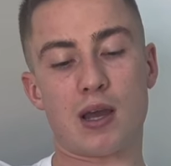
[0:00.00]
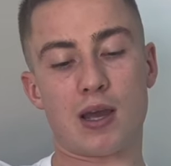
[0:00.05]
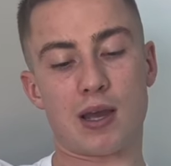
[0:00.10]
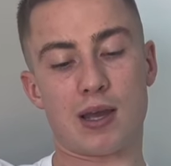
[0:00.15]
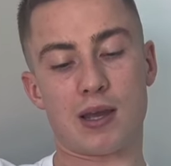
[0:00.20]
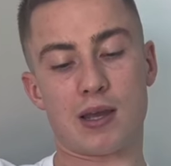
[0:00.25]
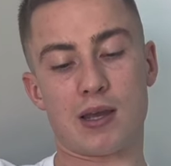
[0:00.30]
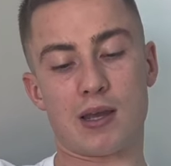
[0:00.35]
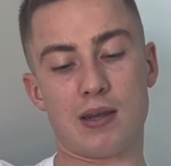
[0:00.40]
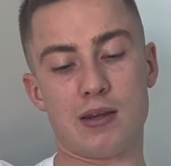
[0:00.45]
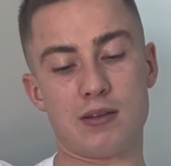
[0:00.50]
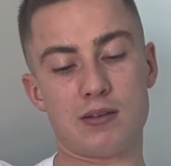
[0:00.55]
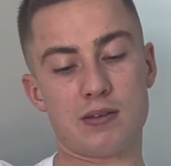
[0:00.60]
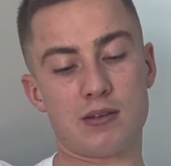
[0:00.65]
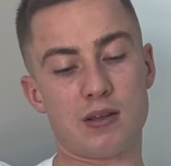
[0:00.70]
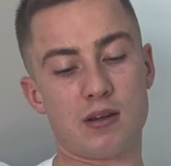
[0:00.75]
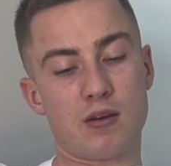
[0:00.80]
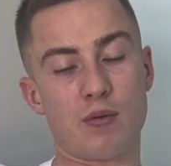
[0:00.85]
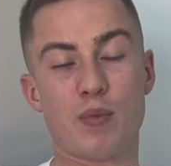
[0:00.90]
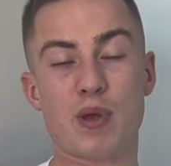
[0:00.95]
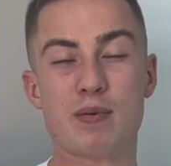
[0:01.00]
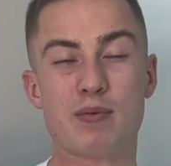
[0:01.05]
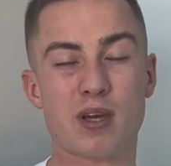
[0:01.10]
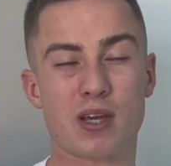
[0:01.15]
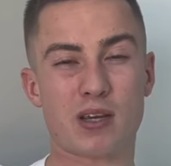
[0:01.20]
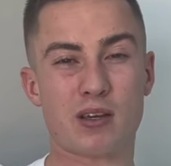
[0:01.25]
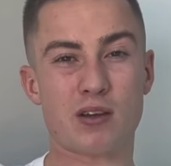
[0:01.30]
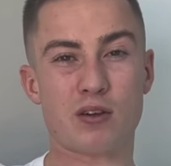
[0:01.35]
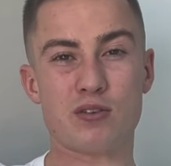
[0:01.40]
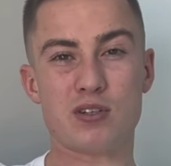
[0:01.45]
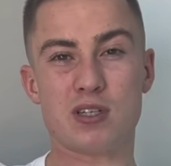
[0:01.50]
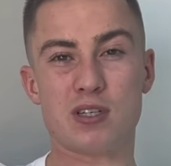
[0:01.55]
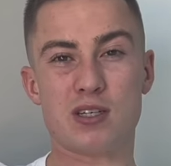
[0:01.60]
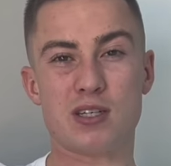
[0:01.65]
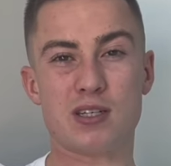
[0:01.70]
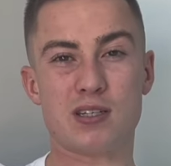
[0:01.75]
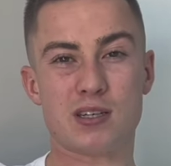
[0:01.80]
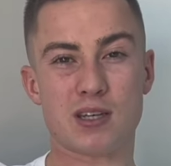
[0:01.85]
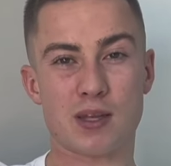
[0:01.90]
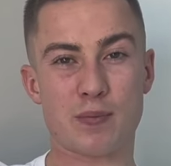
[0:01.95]
And, you know, maybe I can go into
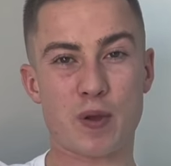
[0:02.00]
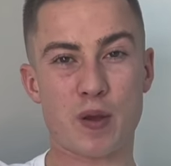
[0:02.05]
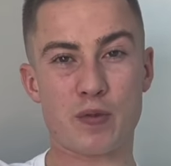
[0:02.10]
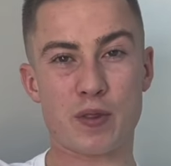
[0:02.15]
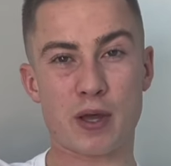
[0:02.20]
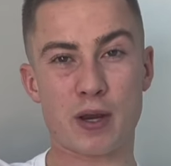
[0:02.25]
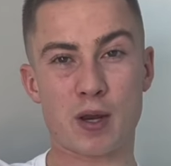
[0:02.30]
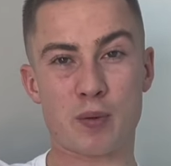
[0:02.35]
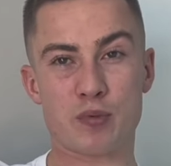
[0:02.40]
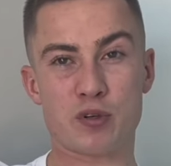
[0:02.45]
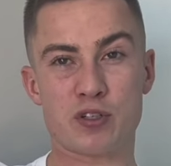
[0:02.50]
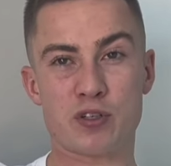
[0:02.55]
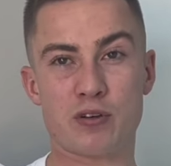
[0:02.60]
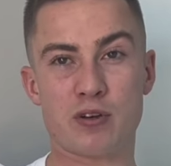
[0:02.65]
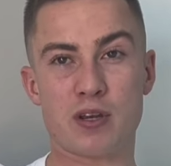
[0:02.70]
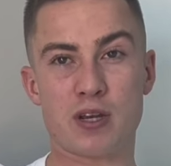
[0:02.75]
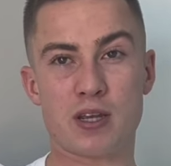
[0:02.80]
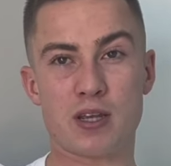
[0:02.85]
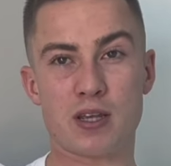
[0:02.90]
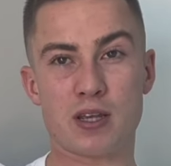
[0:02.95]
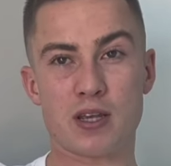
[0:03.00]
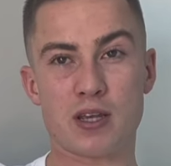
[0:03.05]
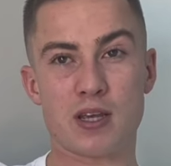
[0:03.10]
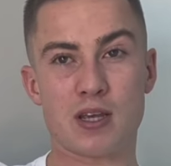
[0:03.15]
detail about that opportunity